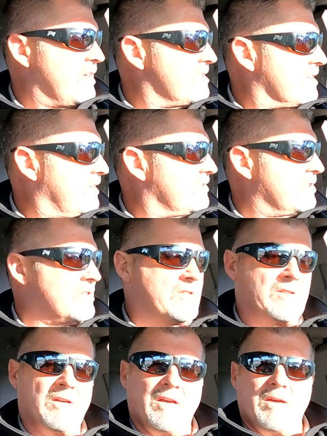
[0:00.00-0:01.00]
these
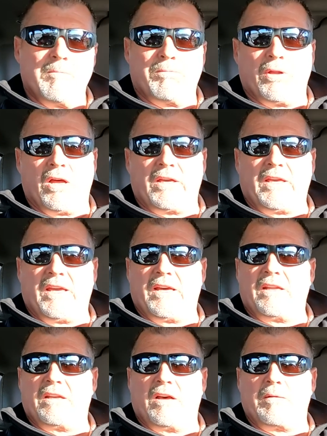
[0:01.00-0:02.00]
engines, plug
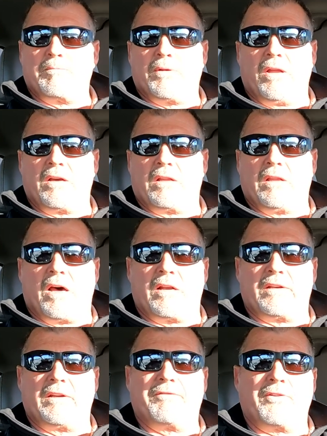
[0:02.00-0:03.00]
in and unplug a lot
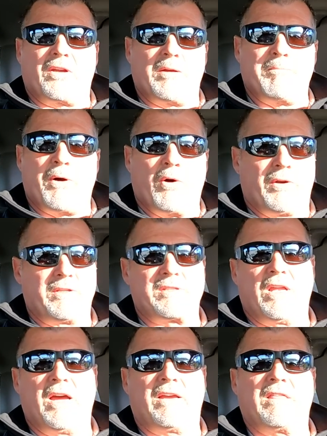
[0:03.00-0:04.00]
of different
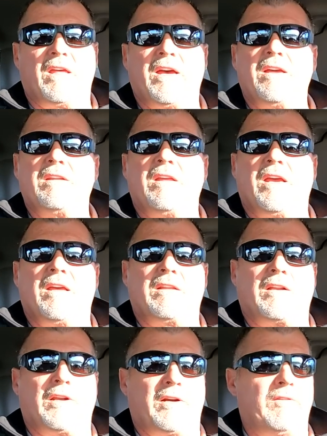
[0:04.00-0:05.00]
components like that
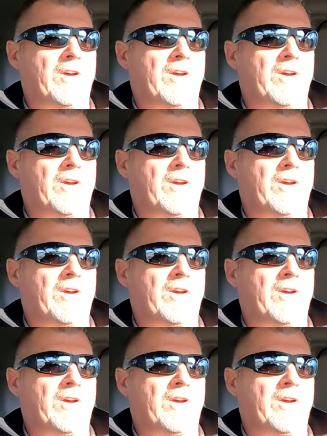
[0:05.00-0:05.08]
and clear